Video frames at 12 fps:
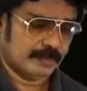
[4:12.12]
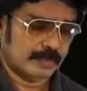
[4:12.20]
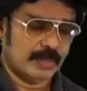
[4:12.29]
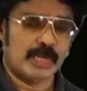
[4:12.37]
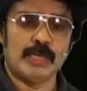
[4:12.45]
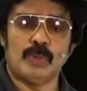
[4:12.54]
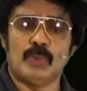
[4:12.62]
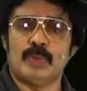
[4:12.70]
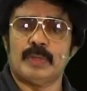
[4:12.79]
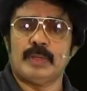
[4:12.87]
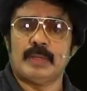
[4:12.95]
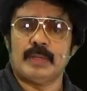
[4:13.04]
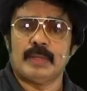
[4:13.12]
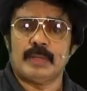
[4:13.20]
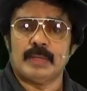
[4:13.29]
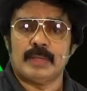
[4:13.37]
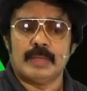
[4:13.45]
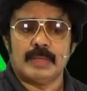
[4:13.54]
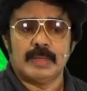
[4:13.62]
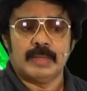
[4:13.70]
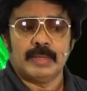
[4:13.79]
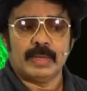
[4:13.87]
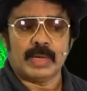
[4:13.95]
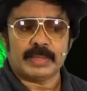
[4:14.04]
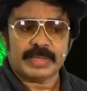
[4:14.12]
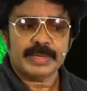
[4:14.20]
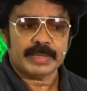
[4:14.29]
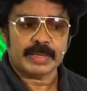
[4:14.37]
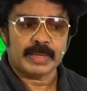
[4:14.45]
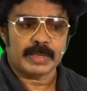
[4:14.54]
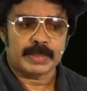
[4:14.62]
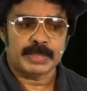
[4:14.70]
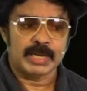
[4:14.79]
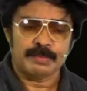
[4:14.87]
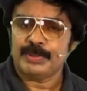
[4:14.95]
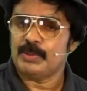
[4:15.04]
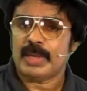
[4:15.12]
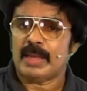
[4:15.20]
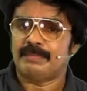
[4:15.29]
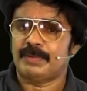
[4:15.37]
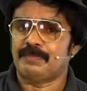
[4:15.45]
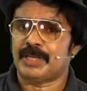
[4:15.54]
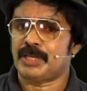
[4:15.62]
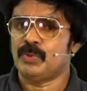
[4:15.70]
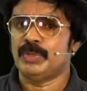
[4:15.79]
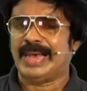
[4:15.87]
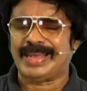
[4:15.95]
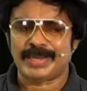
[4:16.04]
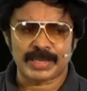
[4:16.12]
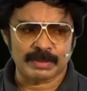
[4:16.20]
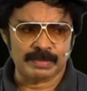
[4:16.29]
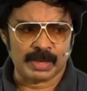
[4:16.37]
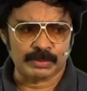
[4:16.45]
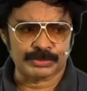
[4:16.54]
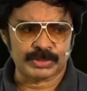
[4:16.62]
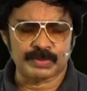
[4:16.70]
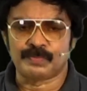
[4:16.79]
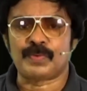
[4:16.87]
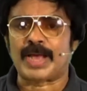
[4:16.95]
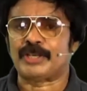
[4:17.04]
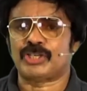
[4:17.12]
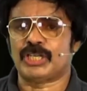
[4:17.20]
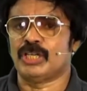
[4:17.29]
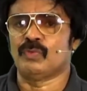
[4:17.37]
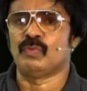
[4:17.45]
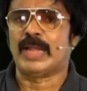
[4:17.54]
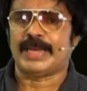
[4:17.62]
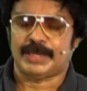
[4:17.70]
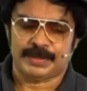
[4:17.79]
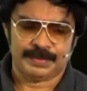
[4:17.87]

So, I think now you have a very good idea about refraction of light.